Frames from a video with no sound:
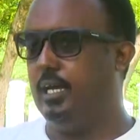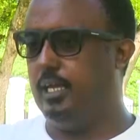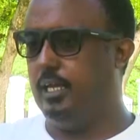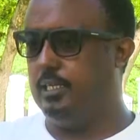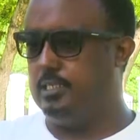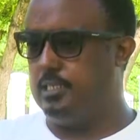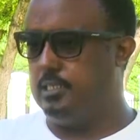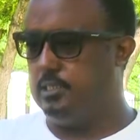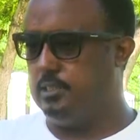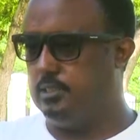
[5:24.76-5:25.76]

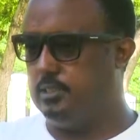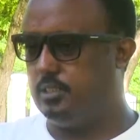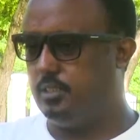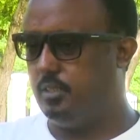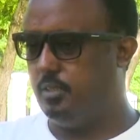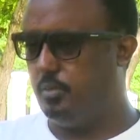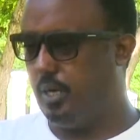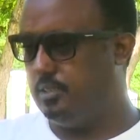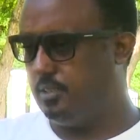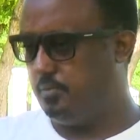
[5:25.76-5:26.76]
And
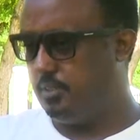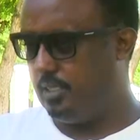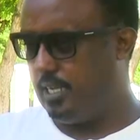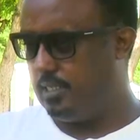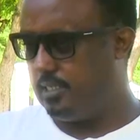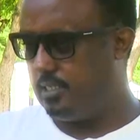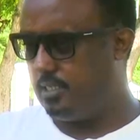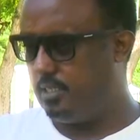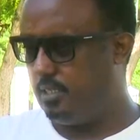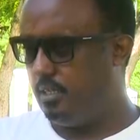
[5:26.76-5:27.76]
right after that,
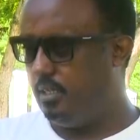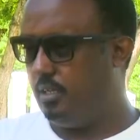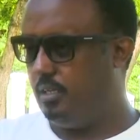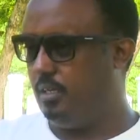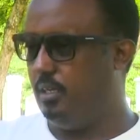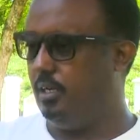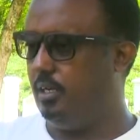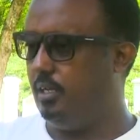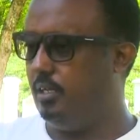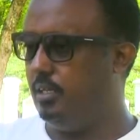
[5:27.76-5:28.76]
uh,
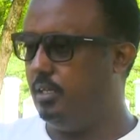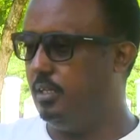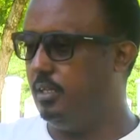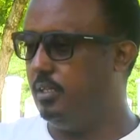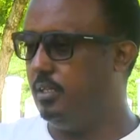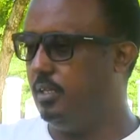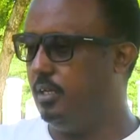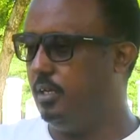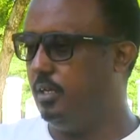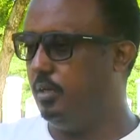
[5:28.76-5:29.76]

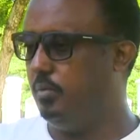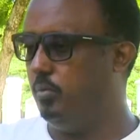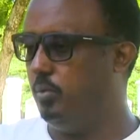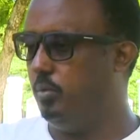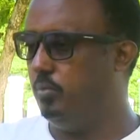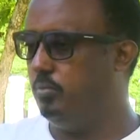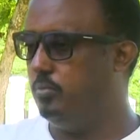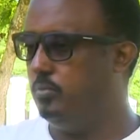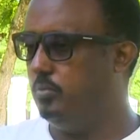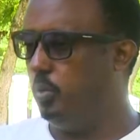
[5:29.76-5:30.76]
the
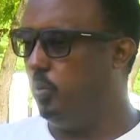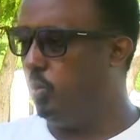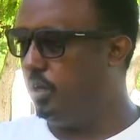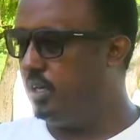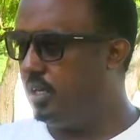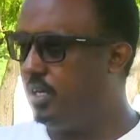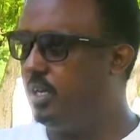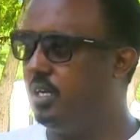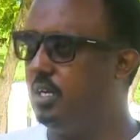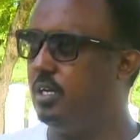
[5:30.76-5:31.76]
work
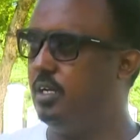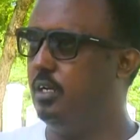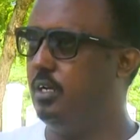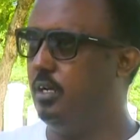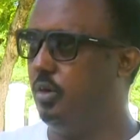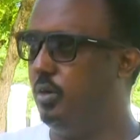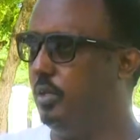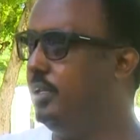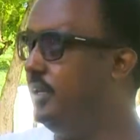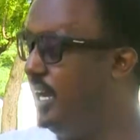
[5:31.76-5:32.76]
or
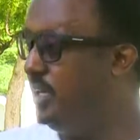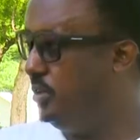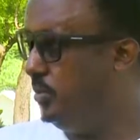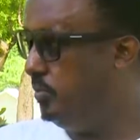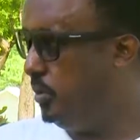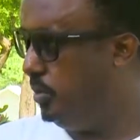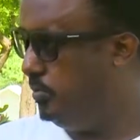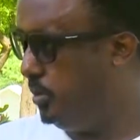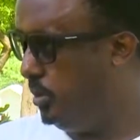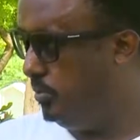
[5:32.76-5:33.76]
the line of, of,
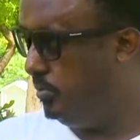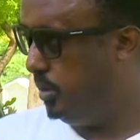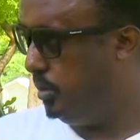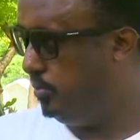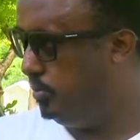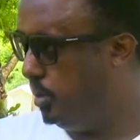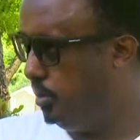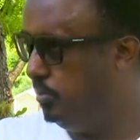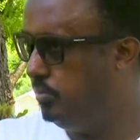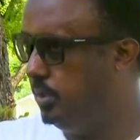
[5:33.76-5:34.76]
of, of,
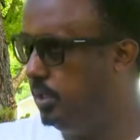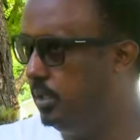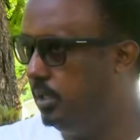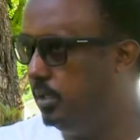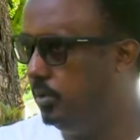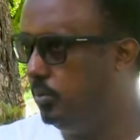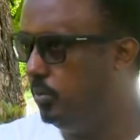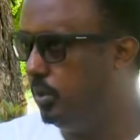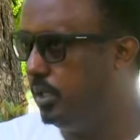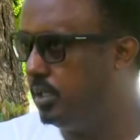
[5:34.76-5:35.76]
of uh,
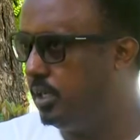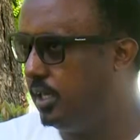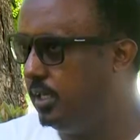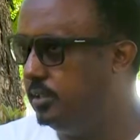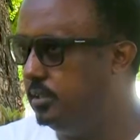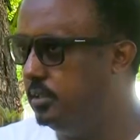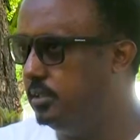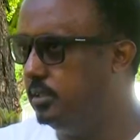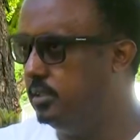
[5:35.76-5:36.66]
work and